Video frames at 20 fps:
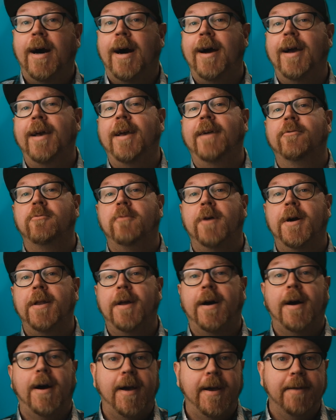Hi everyone,
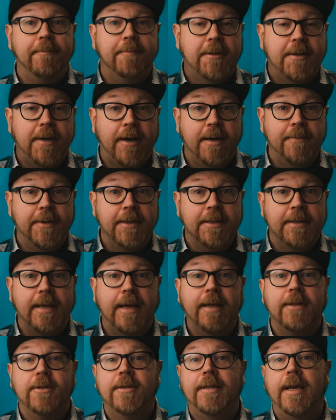I'm Thomas,
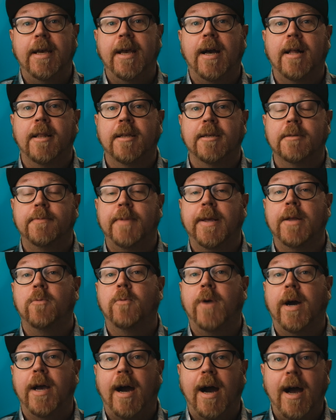and today I'll explain
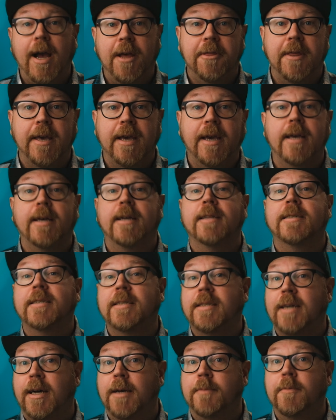why I think it's
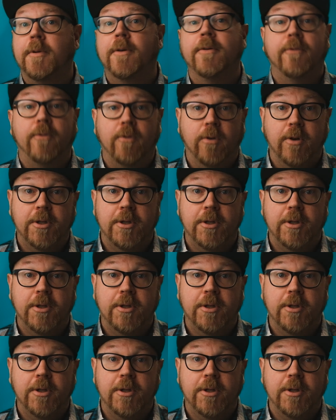time for a